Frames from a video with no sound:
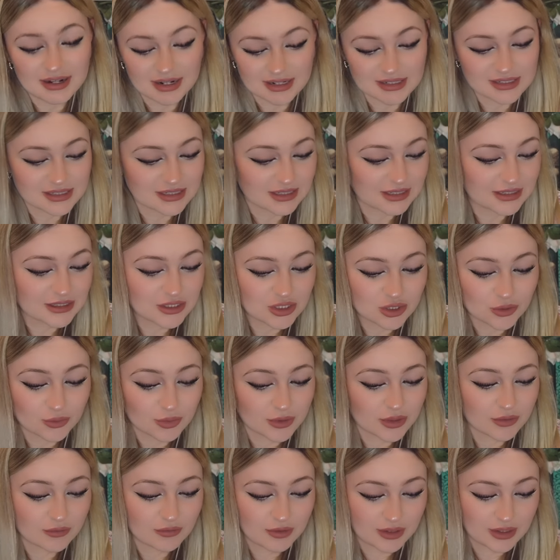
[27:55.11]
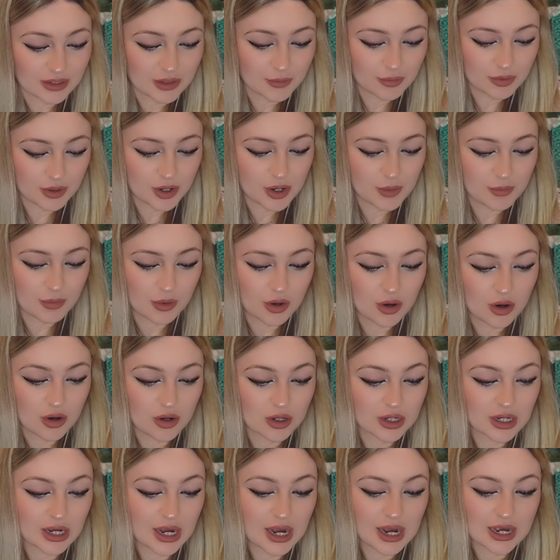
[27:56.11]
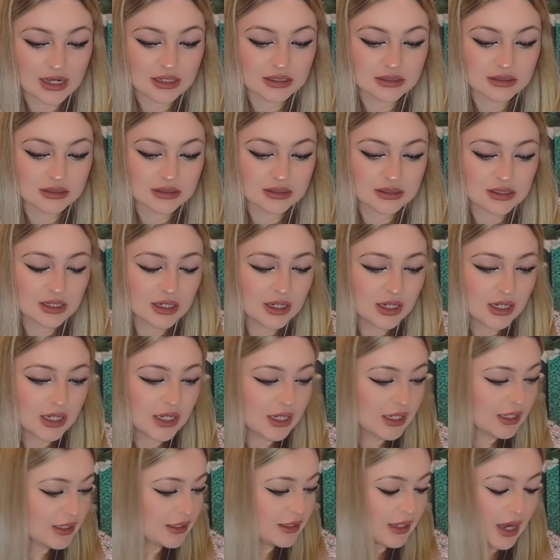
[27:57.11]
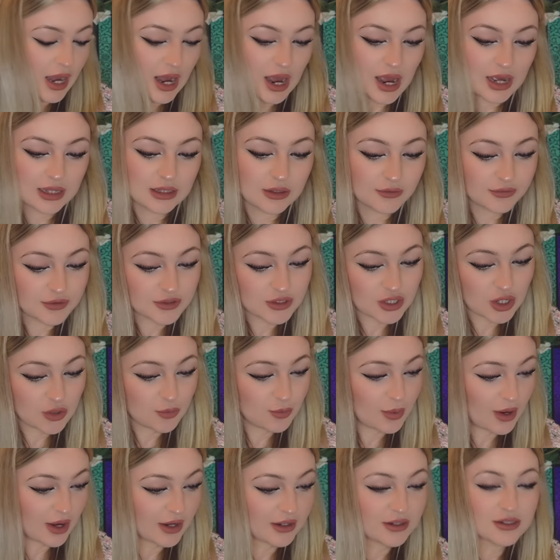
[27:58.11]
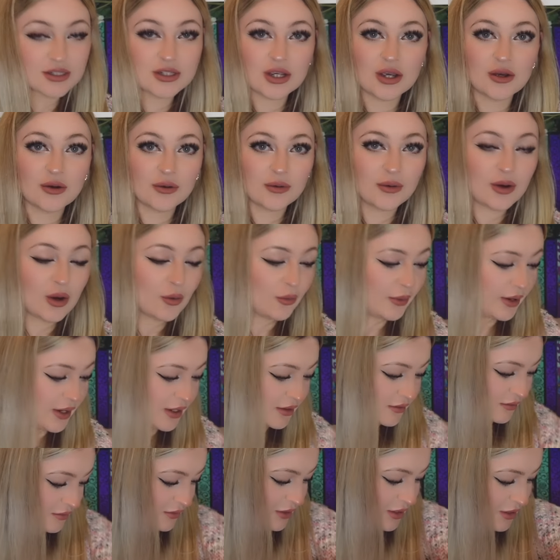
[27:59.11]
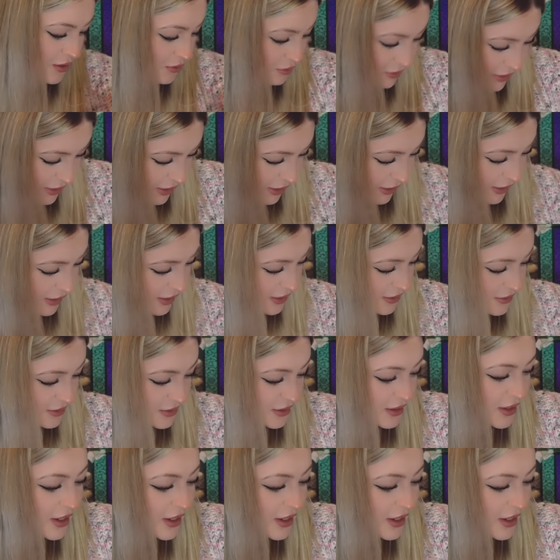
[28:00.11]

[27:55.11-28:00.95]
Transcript: I still ended up with a really pretty book and yeah, I love the tote bag, so a win is a win, I guess.